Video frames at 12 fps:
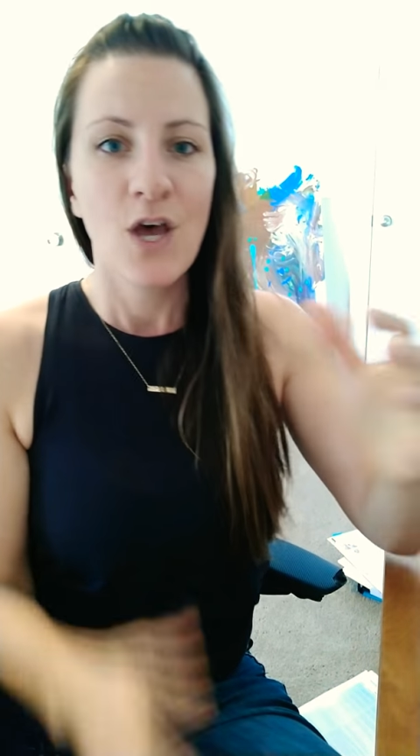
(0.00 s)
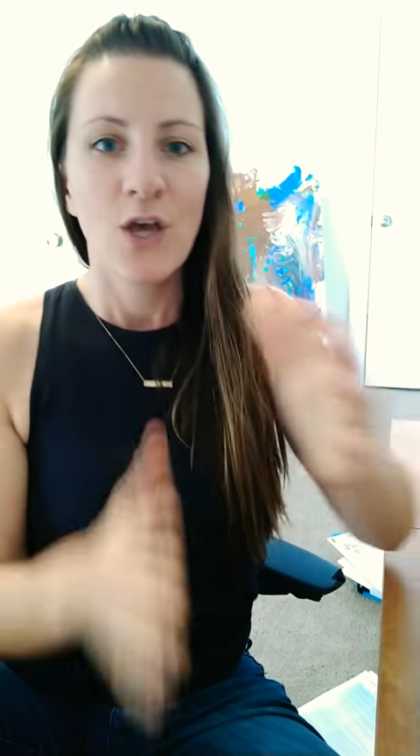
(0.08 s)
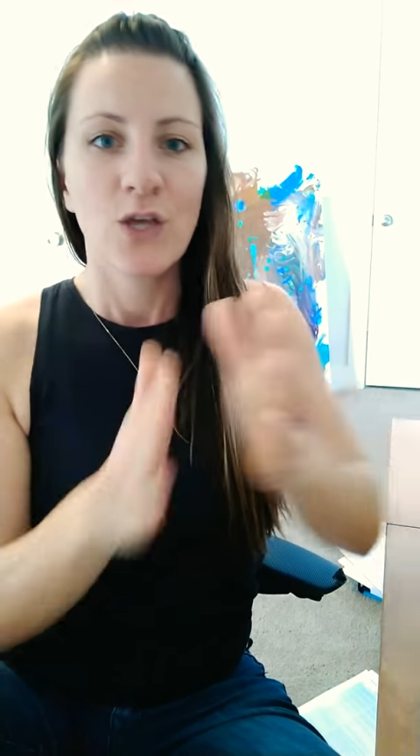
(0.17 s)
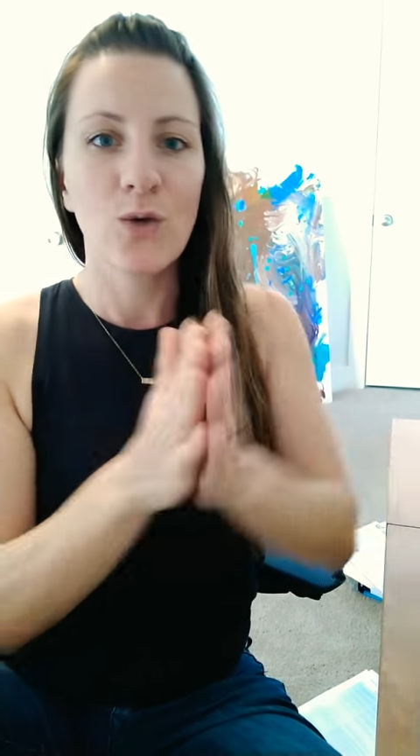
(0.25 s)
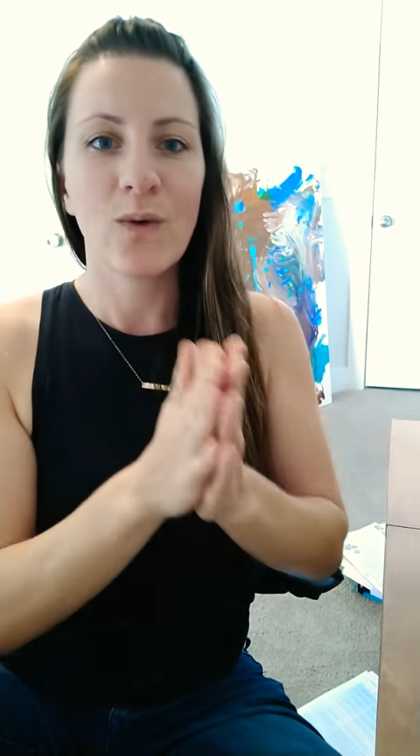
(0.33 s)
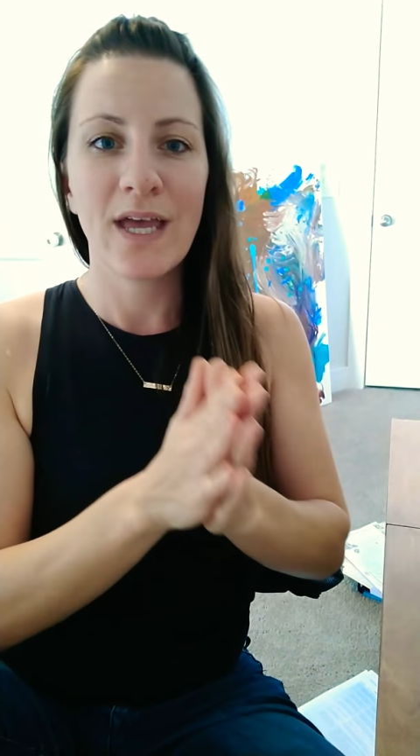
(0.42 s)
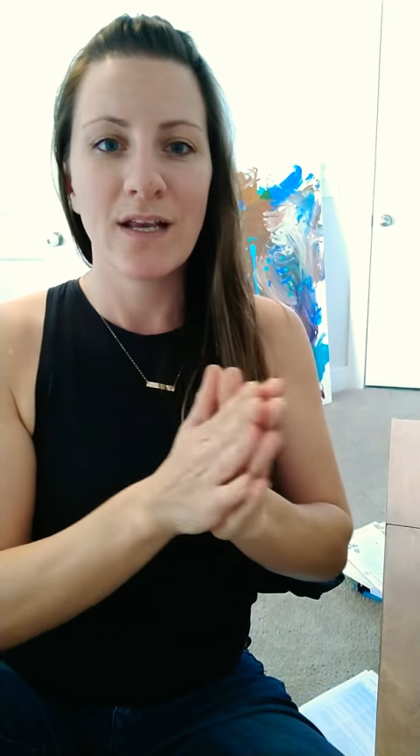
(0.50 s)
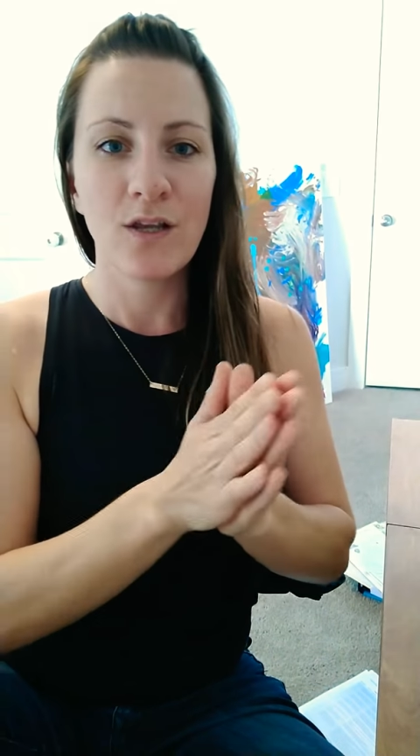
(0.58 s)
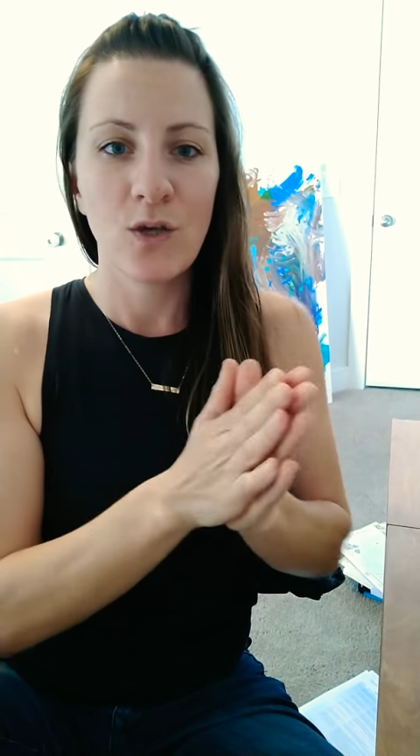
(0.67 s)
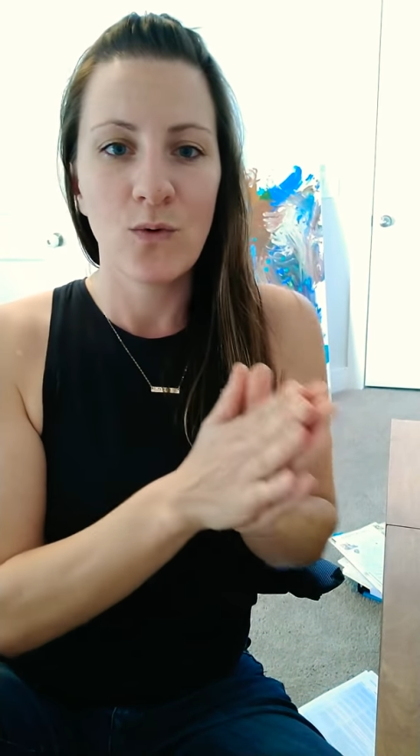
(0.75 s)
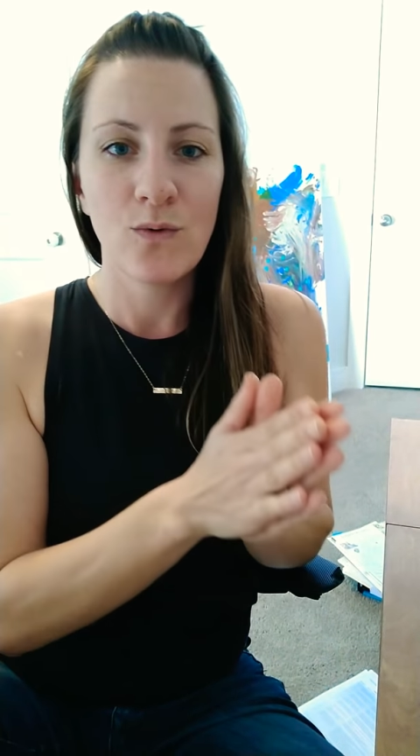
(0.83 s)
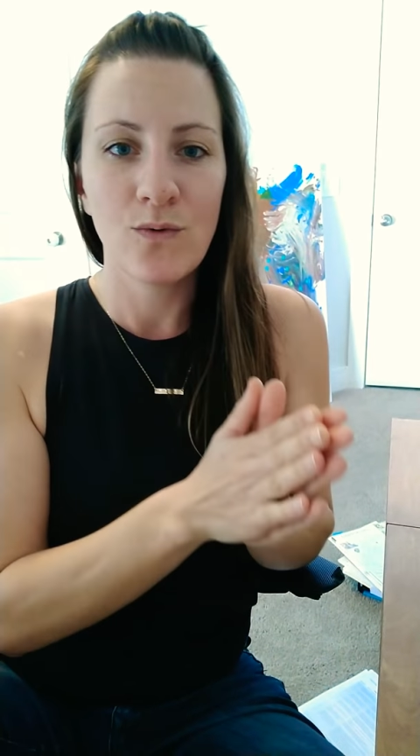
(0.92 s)
you can
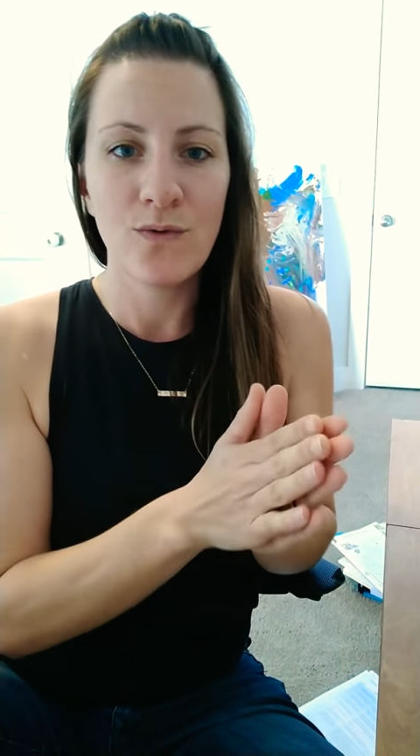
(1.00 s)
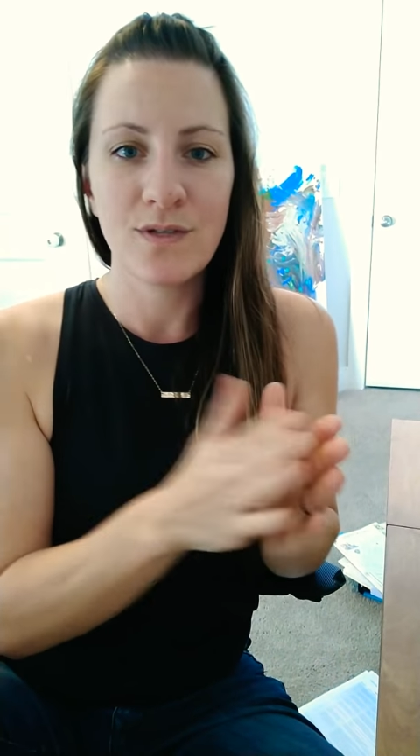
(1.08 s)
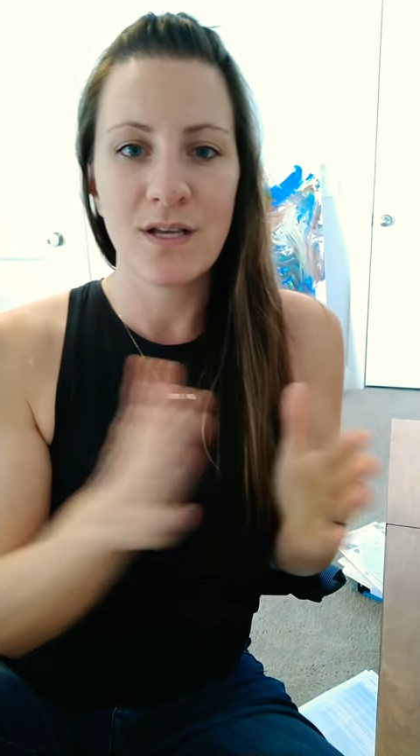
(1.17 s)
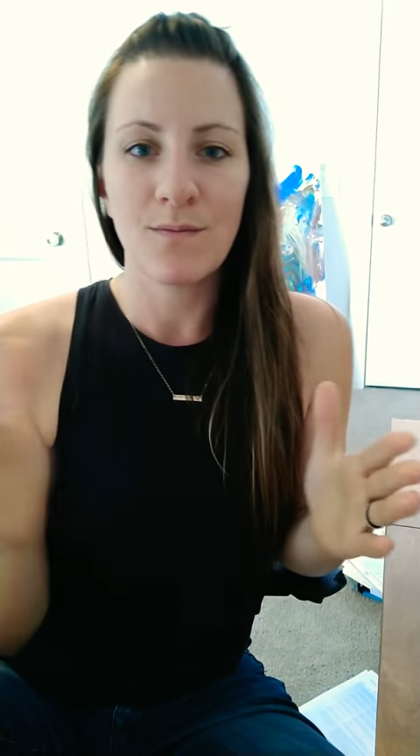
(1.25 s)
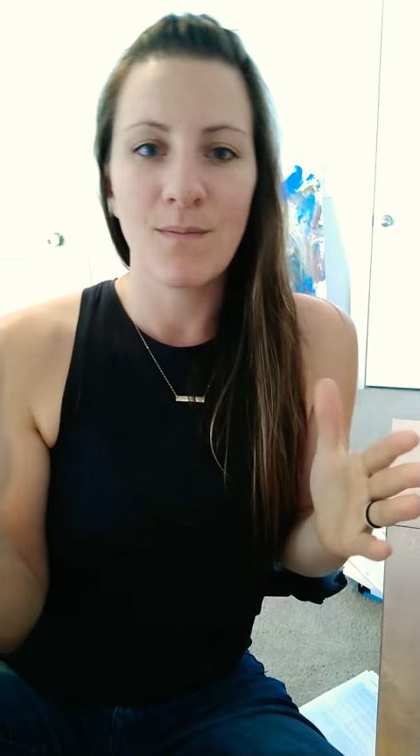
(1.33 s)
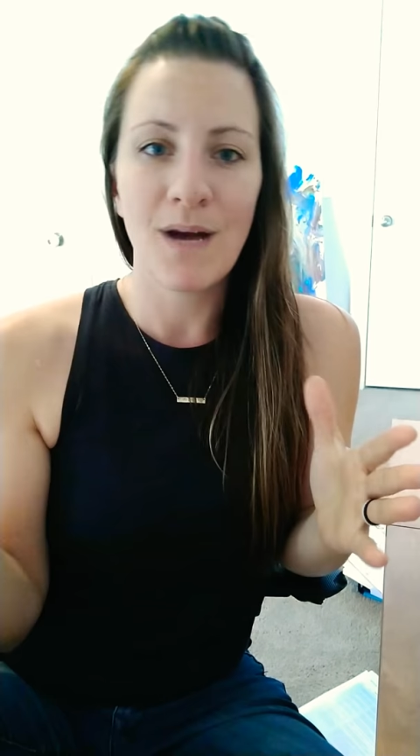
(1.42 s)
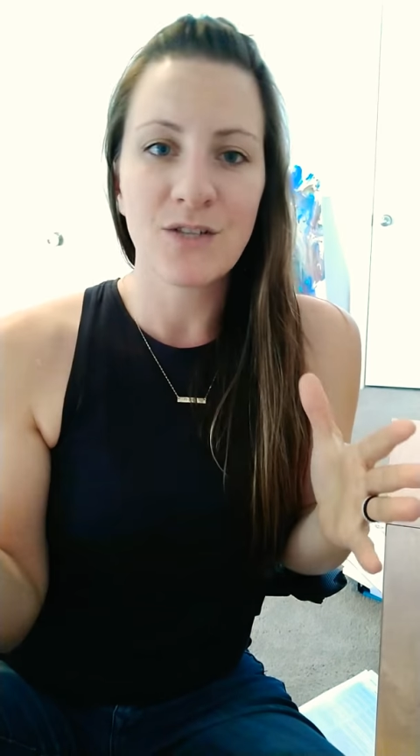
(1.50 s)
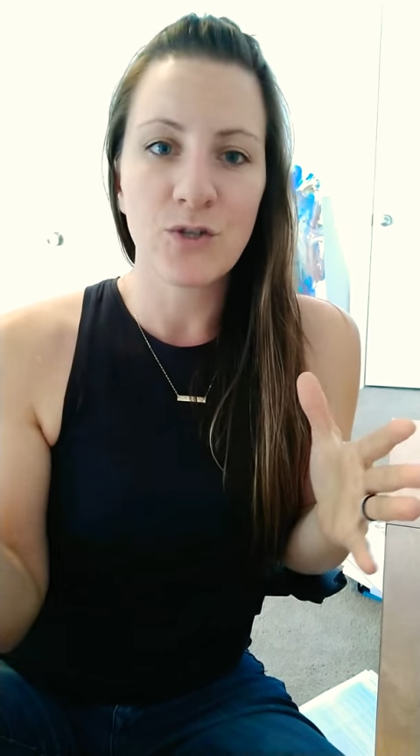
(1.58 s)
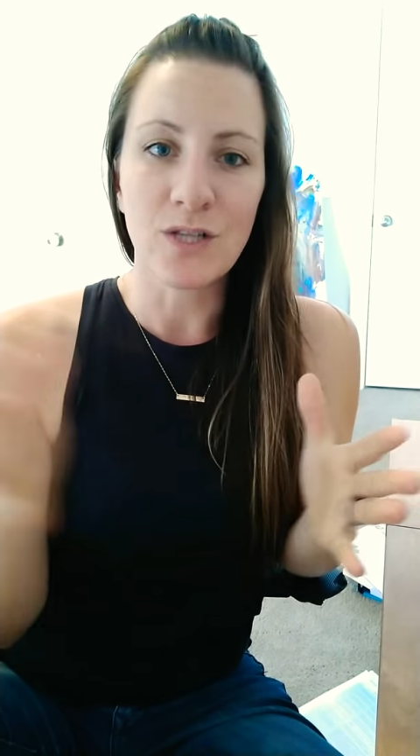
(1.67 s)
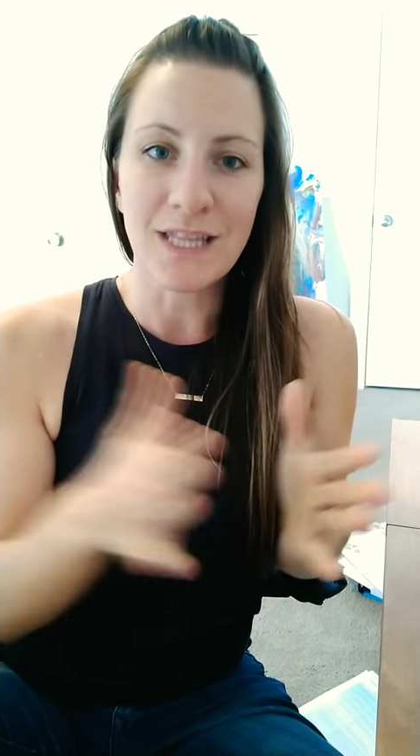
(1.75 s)
use much